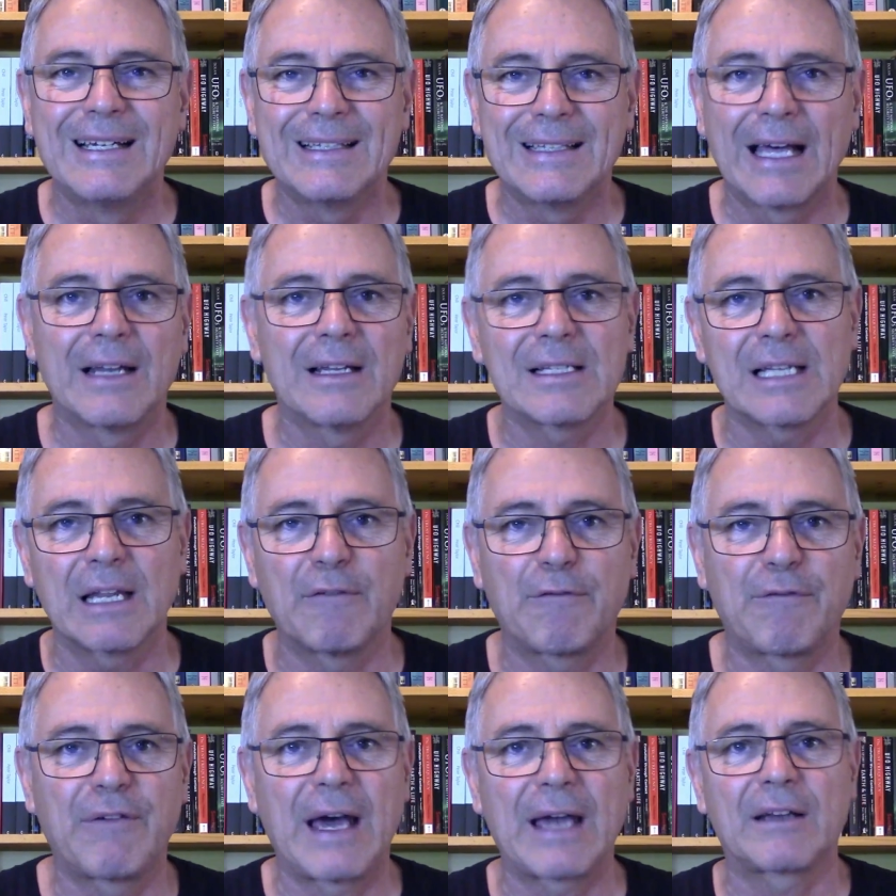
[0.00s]
That is in
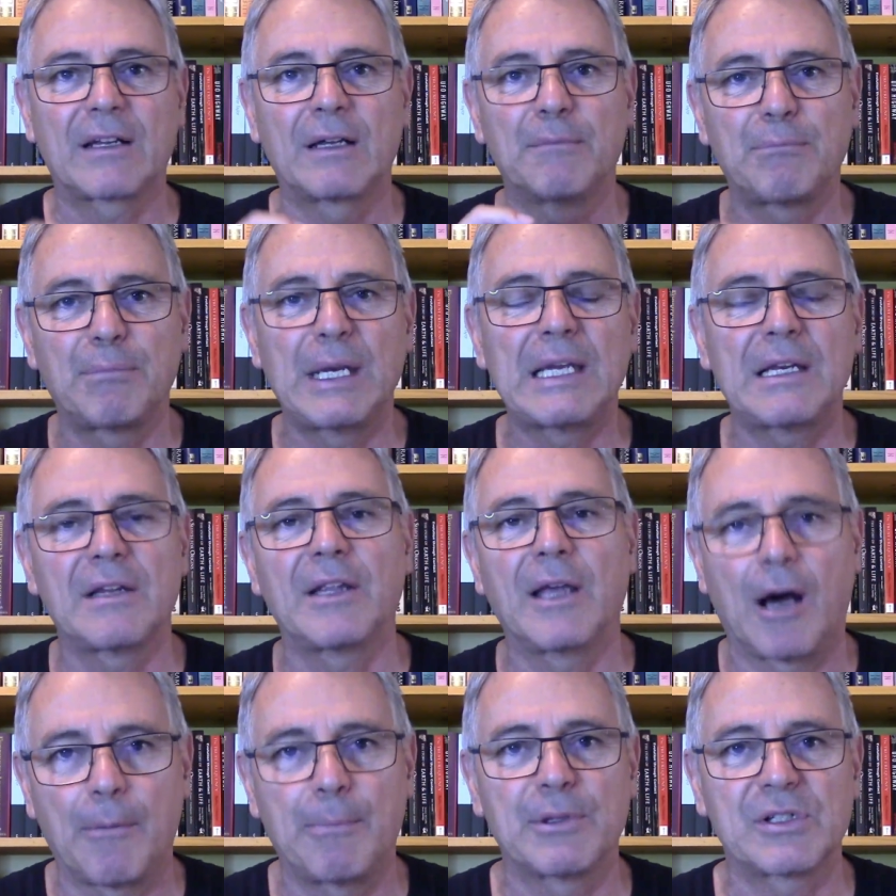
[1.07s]
fact completely the
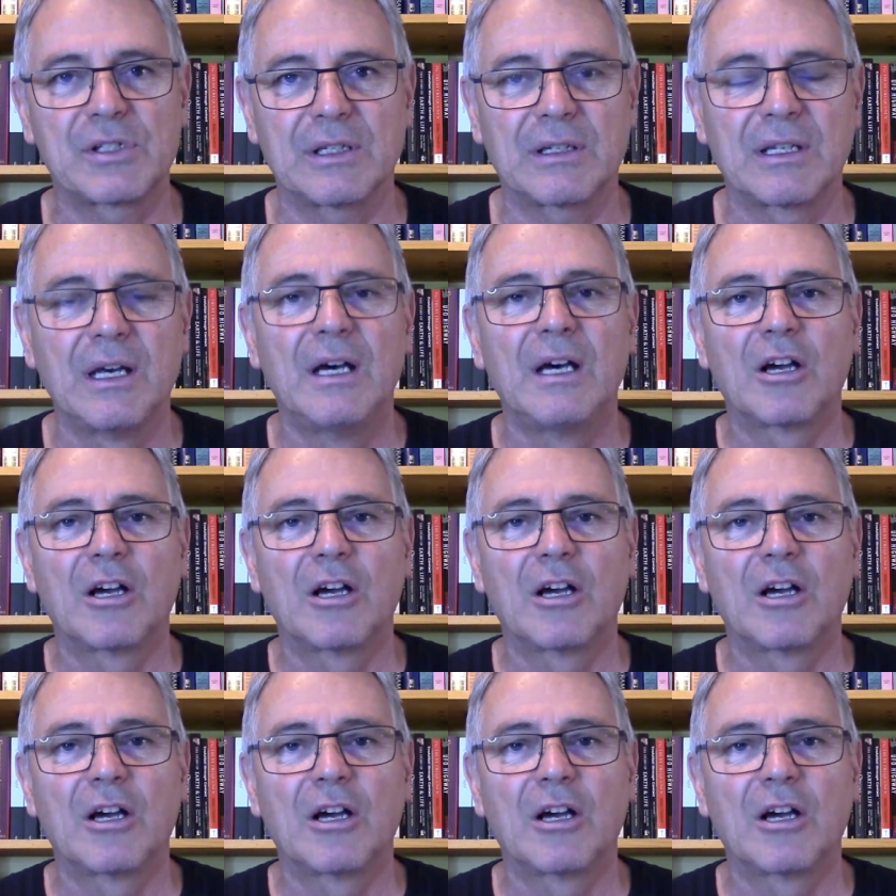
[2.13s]
opposite.